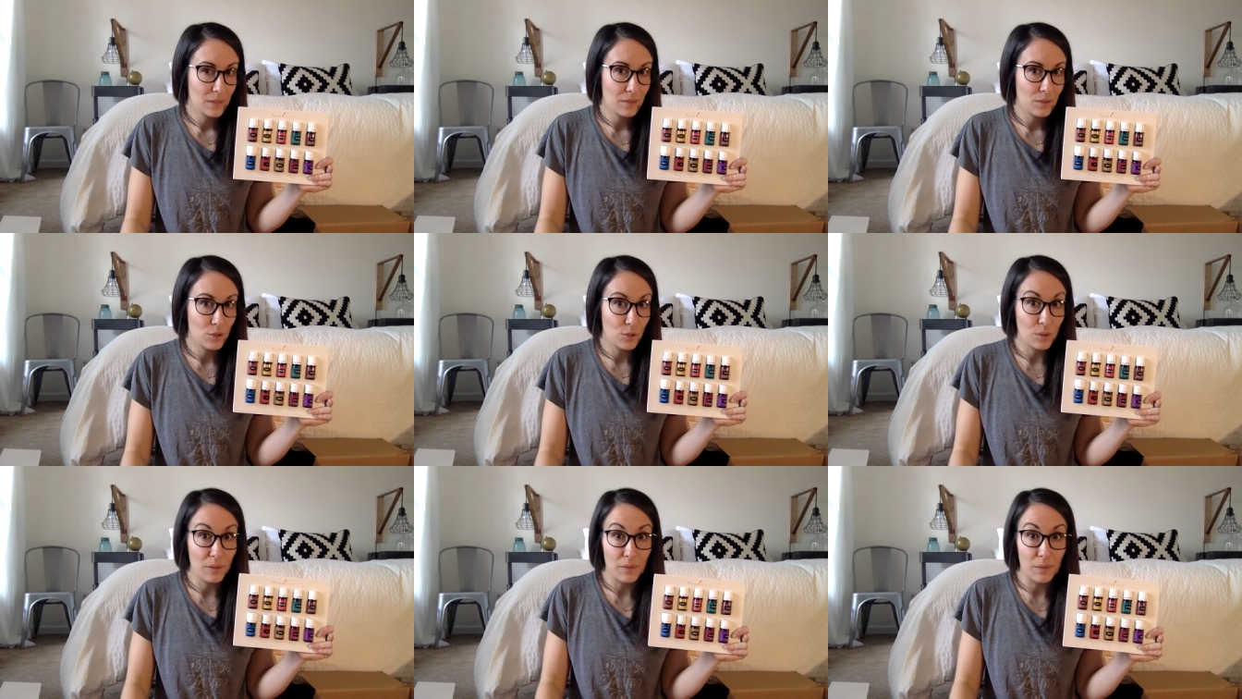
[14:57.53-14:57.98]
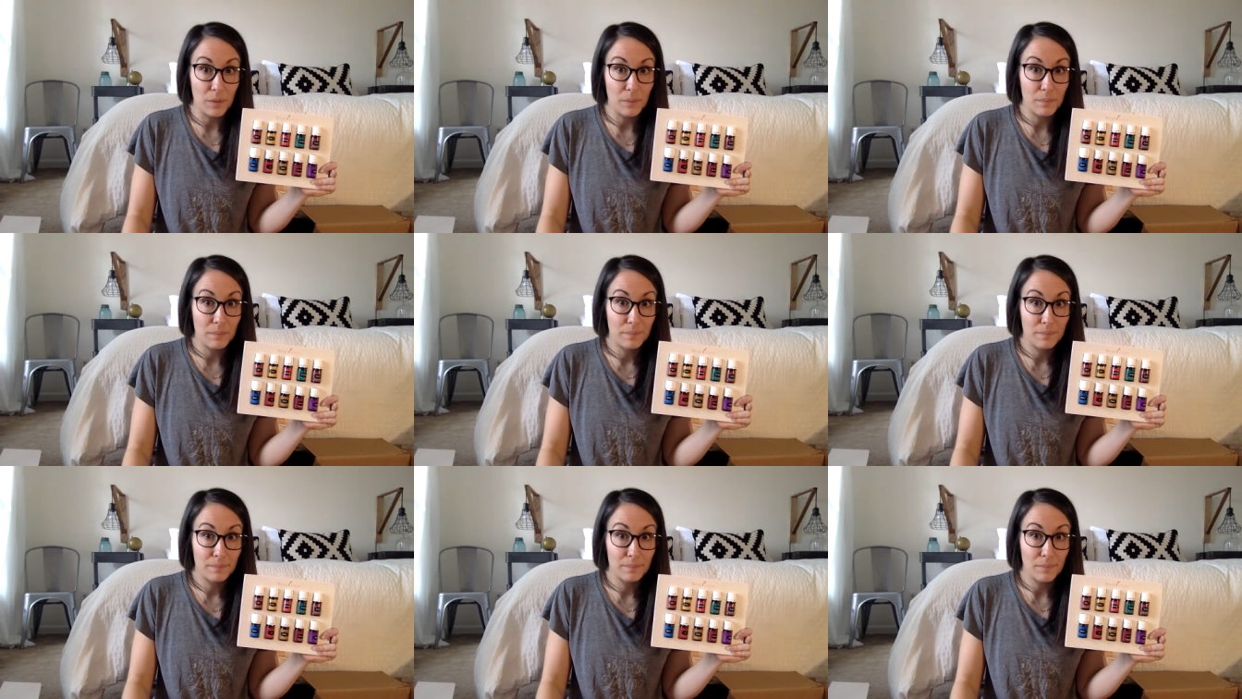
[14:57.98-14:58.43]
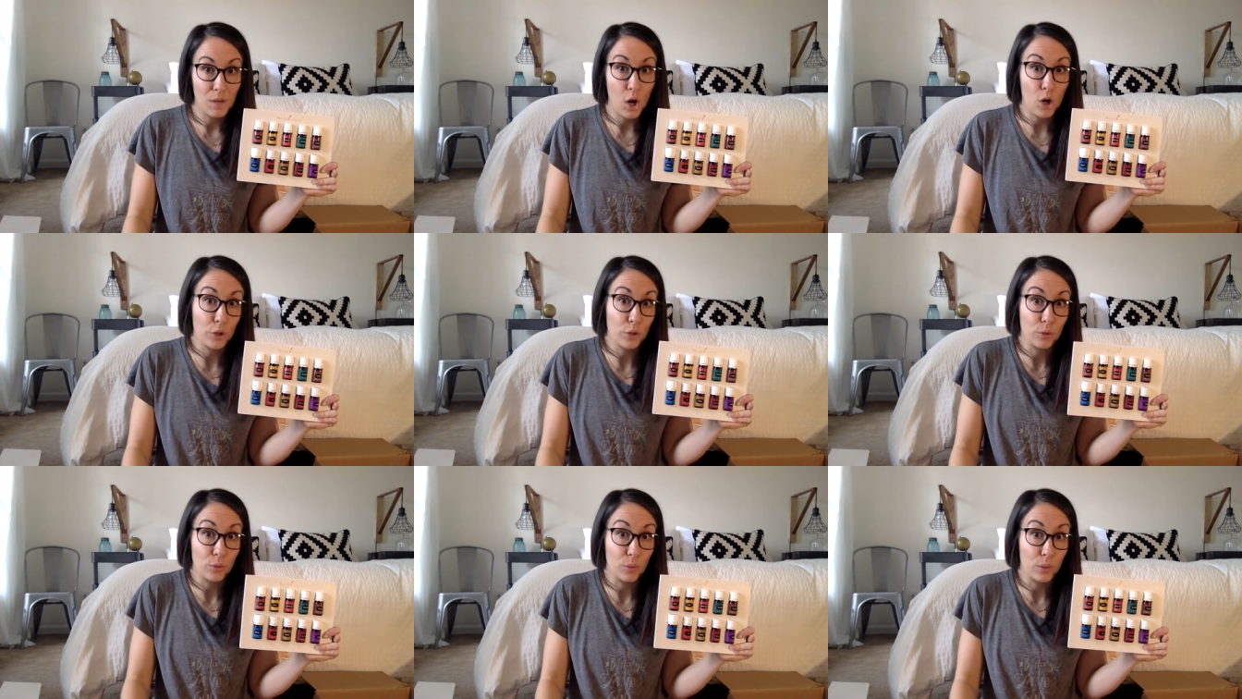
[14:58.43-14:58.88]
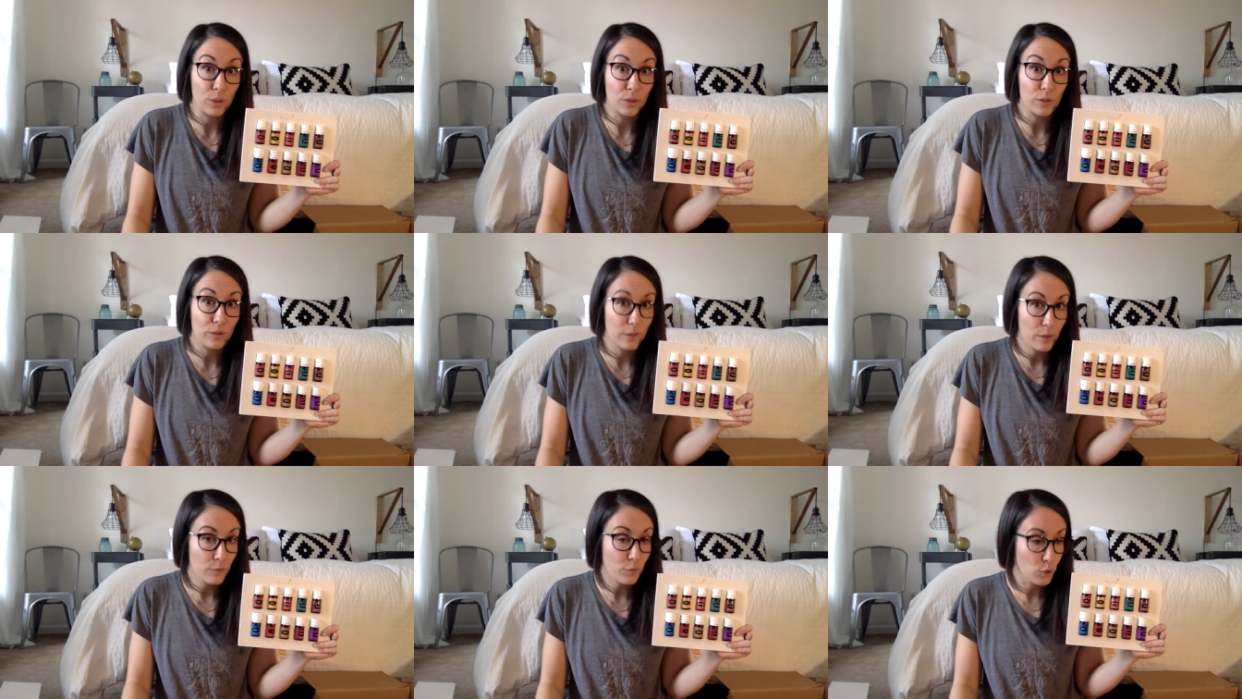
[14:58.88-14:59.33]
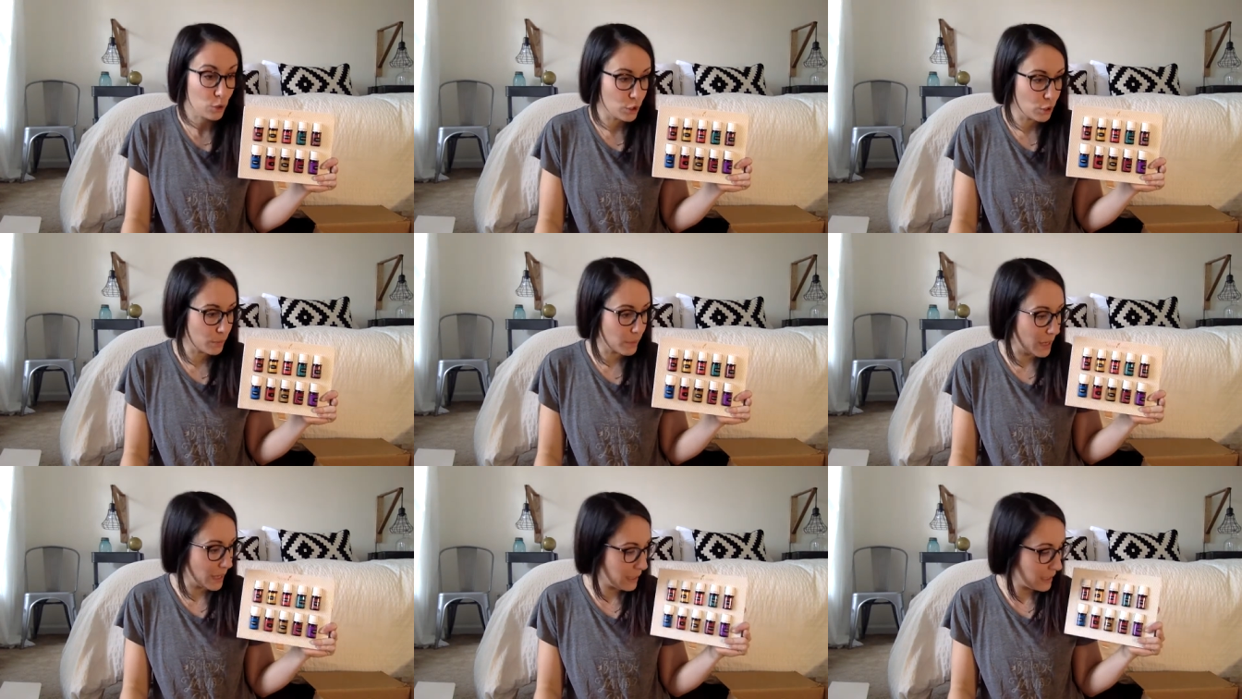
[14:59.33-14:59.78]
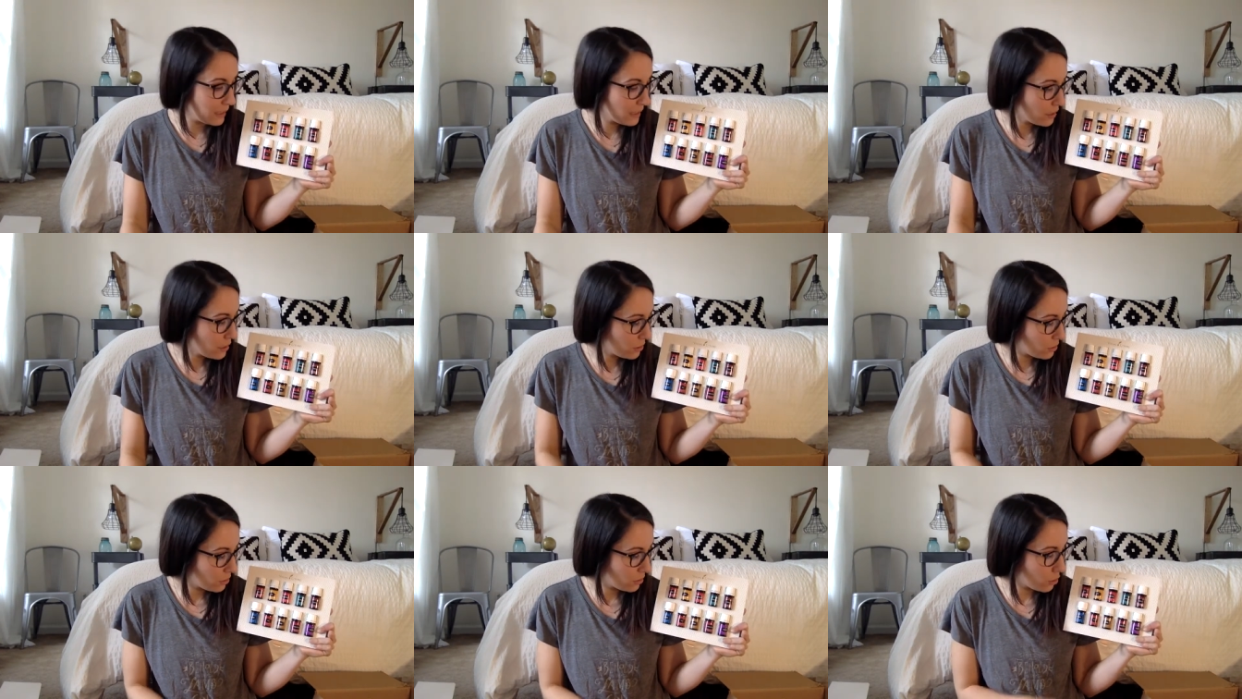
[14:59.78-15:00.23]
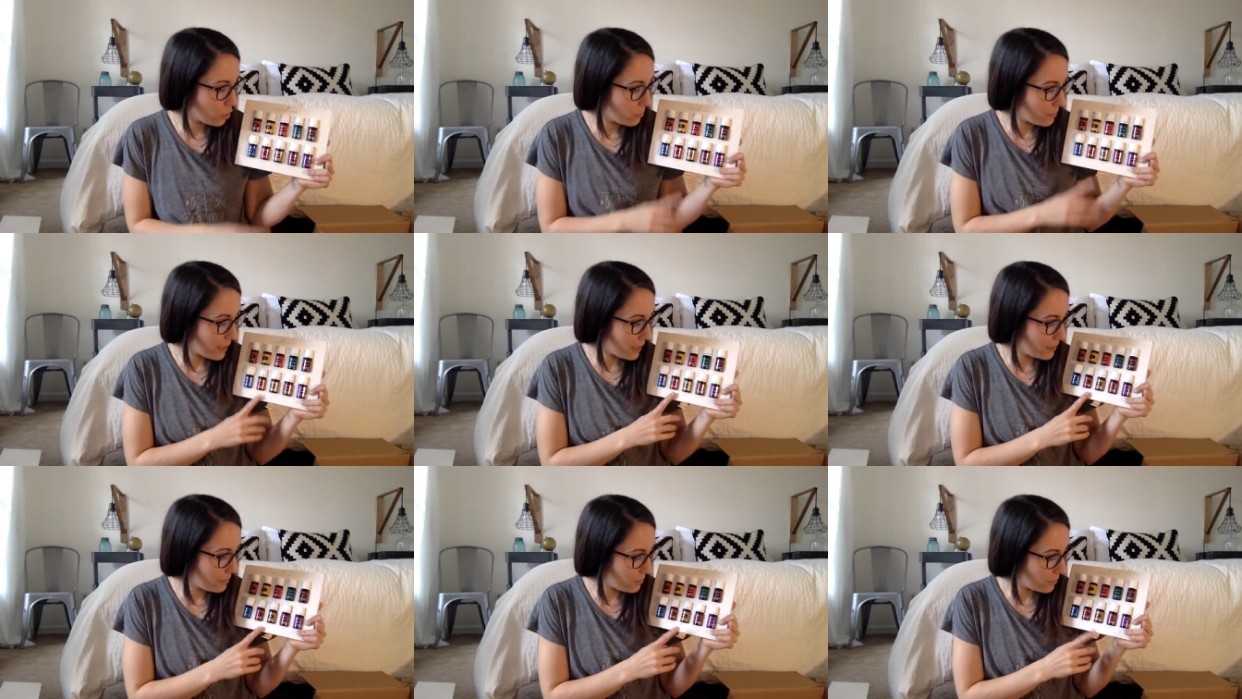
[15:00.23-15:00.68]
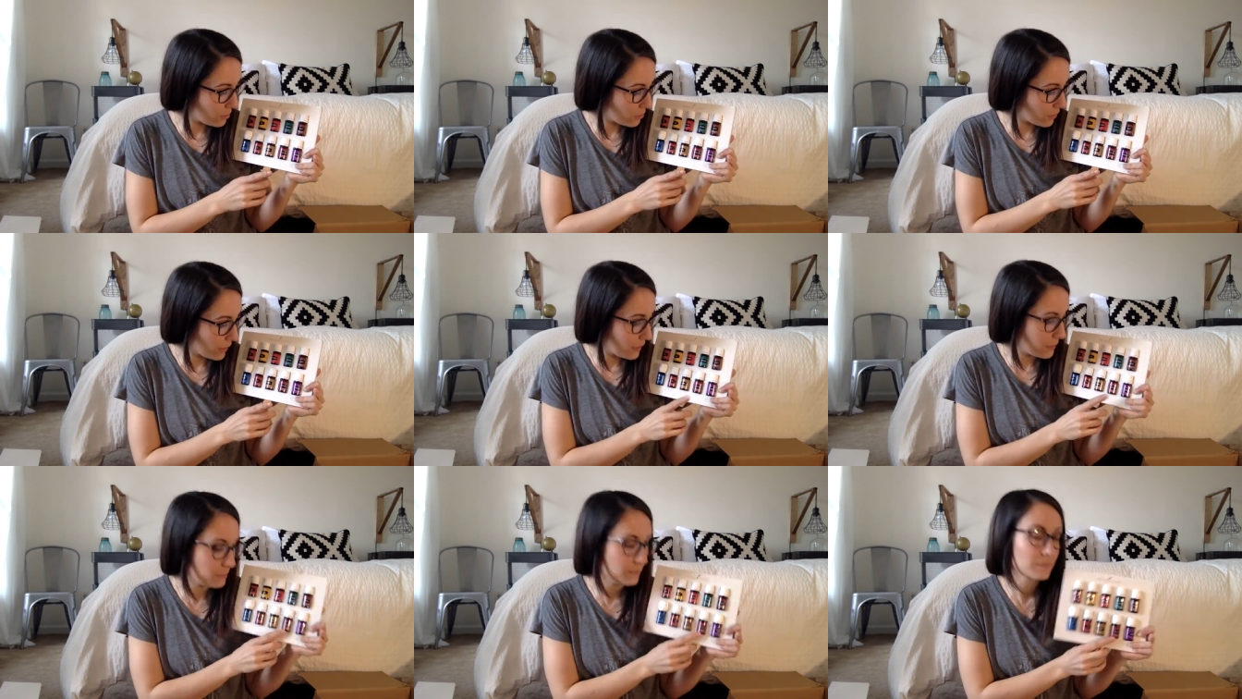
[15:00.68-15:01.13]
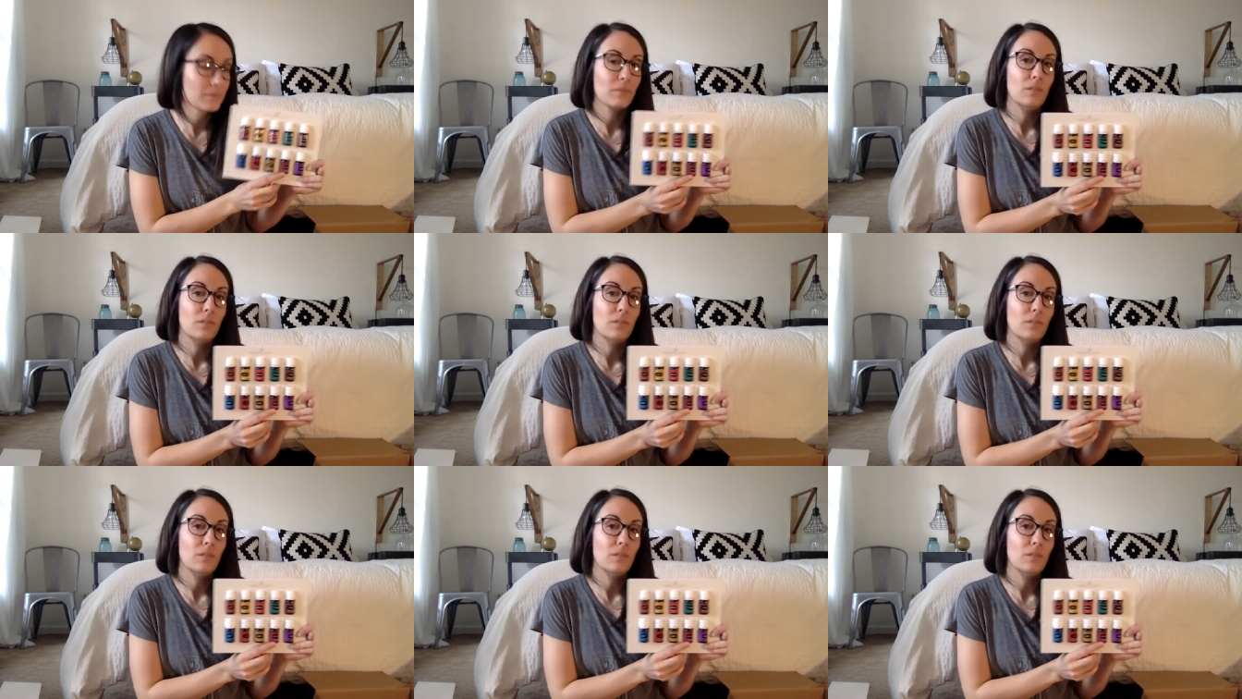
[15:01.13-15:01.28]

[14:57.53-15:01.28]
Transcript: do even harder work for your body. So copaiba is great.